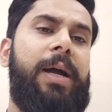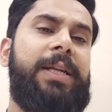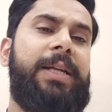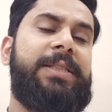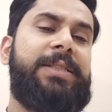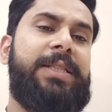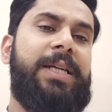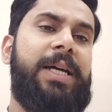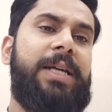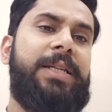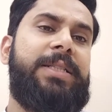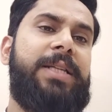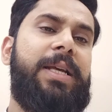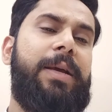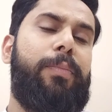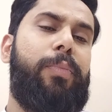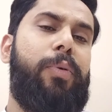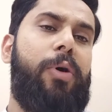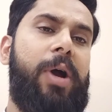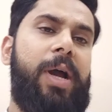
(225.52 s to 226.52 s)

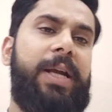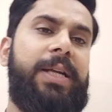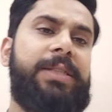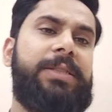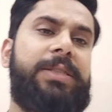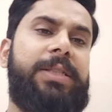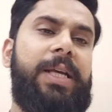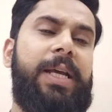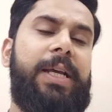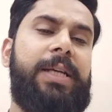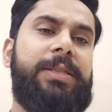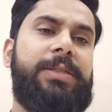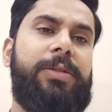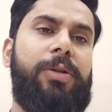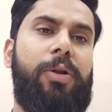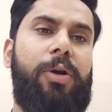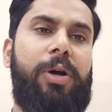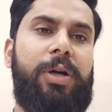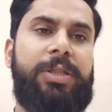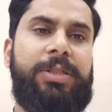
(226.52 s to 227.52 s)
inserting points
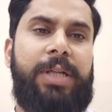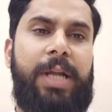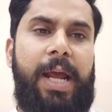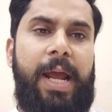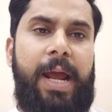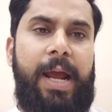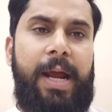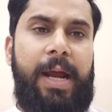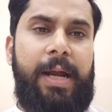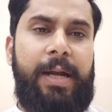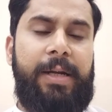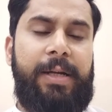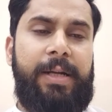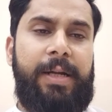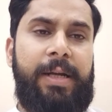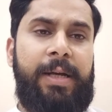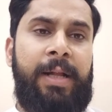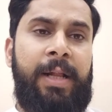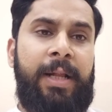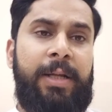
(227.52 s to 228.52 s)
is lost,
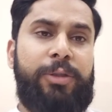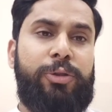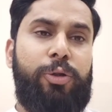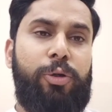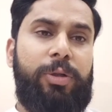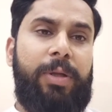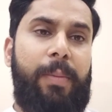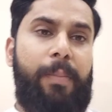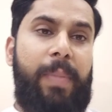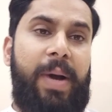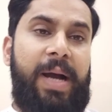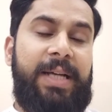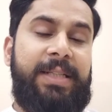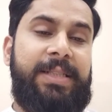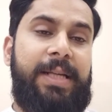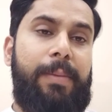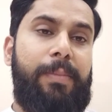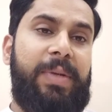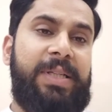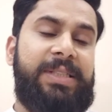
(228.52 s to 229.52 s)
and so the
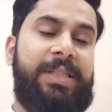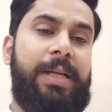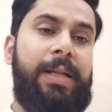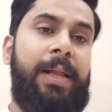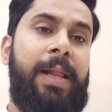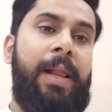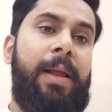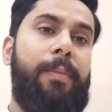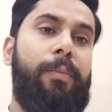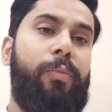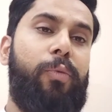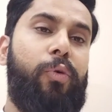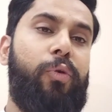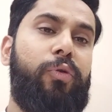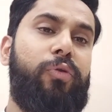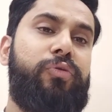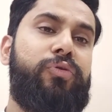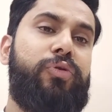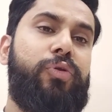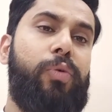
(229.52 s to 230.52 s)
bicep muscle
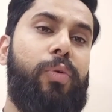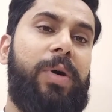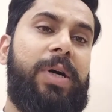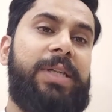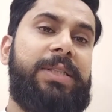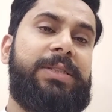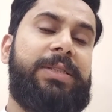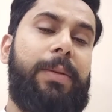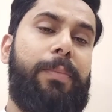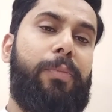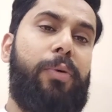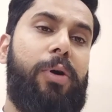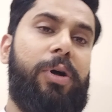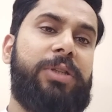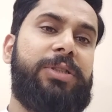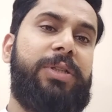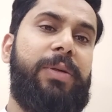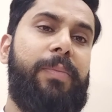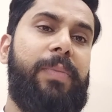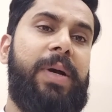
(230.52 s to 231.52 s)
moves towards the
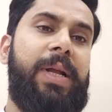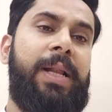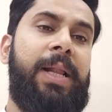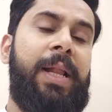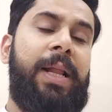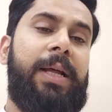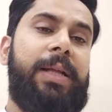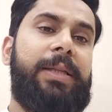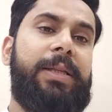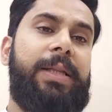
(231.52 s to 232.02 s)
proximal,